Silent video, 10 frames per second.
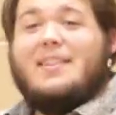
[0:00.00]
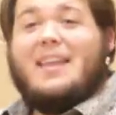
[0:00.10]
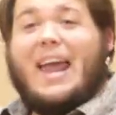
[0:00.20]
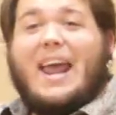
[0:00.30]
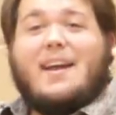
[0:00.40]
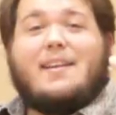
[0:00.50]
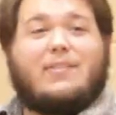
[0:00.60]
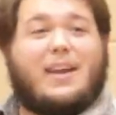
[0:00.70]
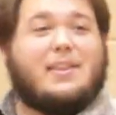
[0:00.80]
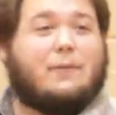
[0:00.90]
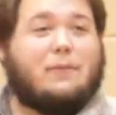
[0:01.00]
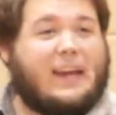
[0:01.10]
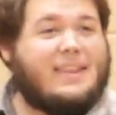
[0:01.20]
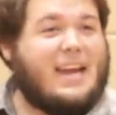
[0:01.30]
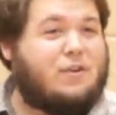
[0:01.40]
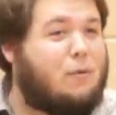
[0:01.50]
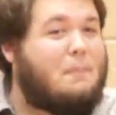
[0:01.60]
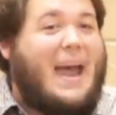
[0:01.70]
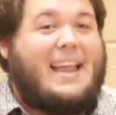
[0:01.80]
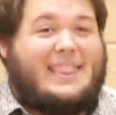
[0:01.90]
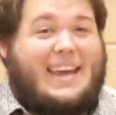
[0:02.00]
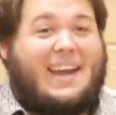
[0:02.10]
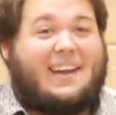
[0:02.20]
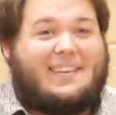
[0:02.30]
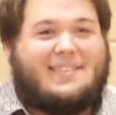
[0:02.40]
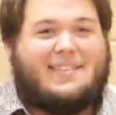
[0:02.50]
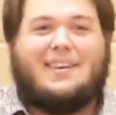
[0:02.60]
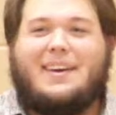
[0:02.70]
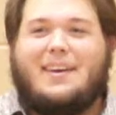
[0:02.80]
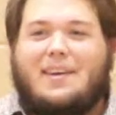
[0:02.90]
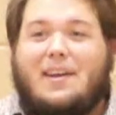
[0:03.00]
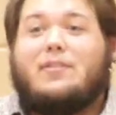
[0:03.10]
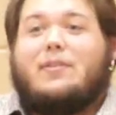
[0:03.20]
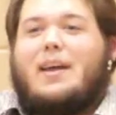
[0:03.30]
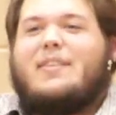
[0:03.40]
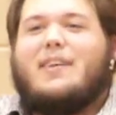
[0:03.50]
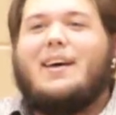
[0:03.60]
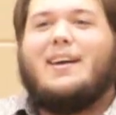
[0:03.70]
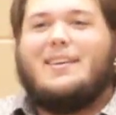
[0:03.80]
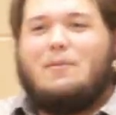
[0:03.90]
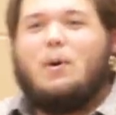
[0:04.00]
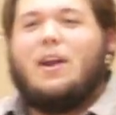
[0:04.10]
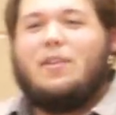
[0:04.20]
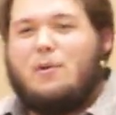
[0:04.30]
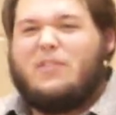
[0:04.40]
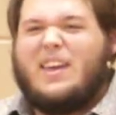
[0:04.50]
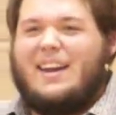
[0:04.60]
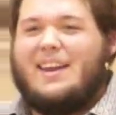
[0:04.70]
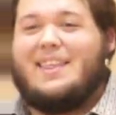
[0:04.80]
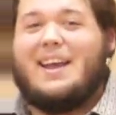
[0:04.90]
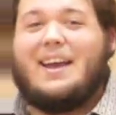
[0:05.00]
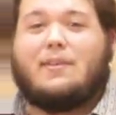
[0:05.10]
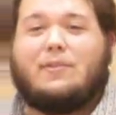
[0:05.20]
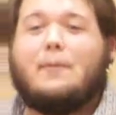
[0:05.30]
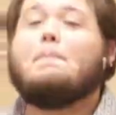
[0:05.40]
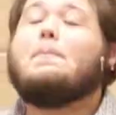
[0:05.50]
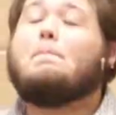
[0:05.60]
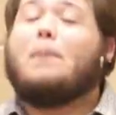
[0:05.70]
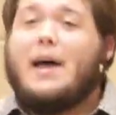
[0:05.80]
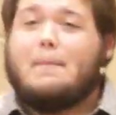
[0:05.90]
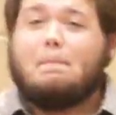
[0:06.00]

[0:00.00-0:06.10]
the hands and the feet that do bad things. It's one of those kind of things. But